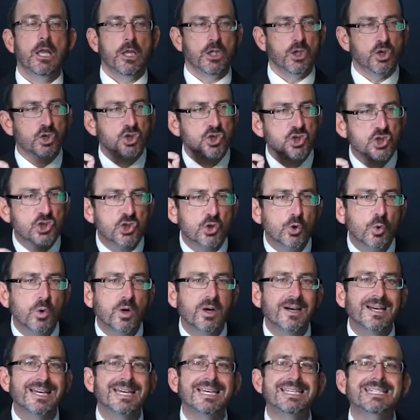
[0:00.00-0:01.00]

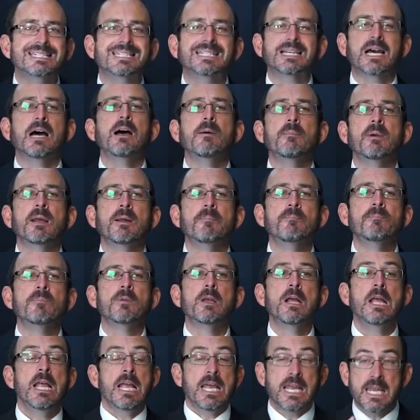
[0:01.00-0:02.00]
Yeshua is coming,
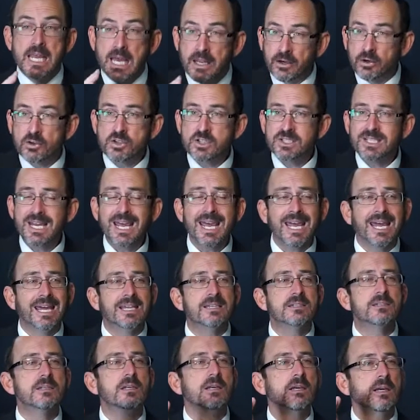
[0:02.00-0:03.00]
he
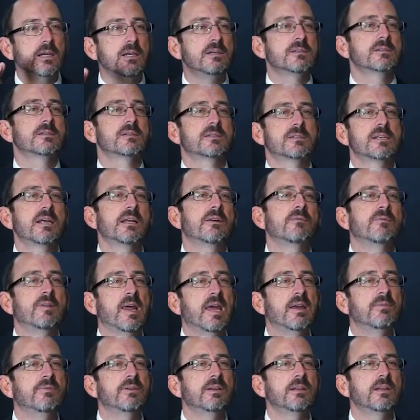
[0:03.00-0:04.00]
understands he's the son of
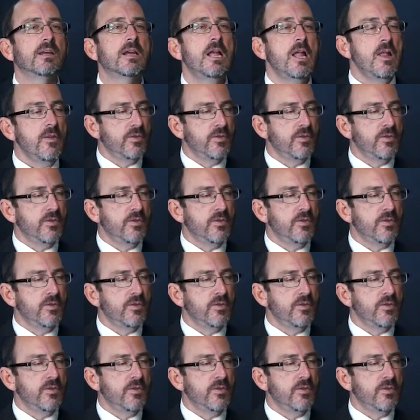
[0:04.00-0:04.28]
David,